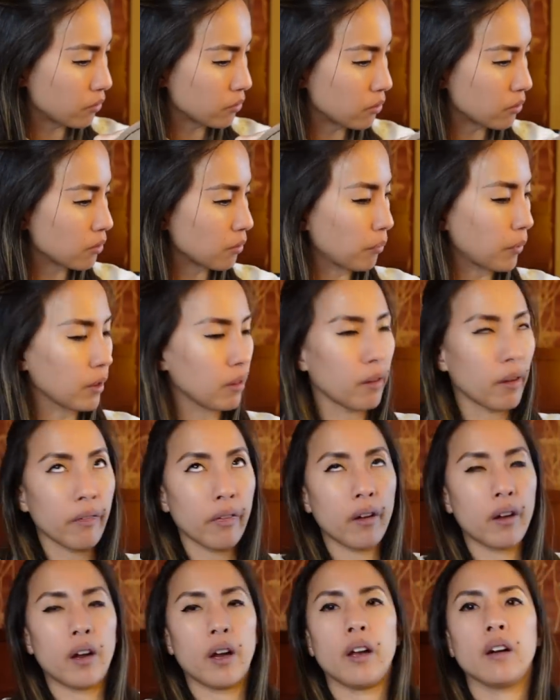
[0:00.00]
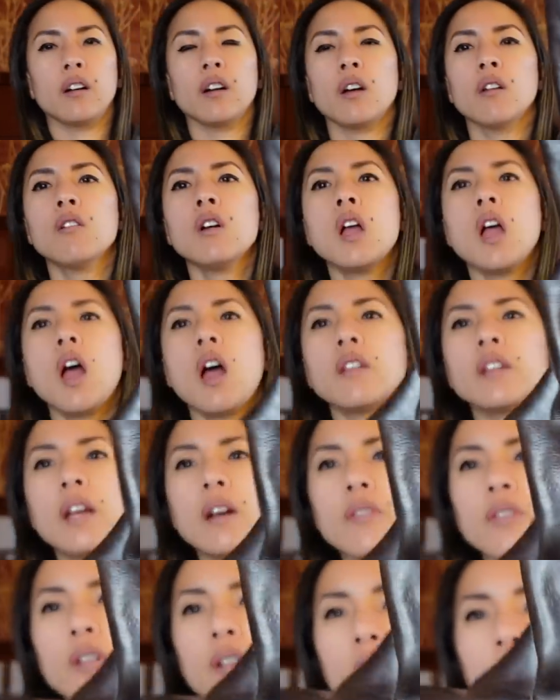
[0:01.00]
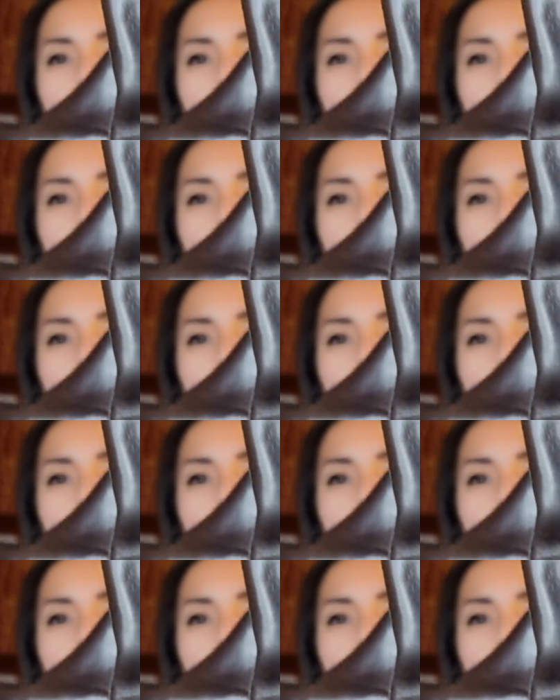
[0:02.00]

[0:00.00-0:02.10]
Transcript: or something like that. I don't know. Now there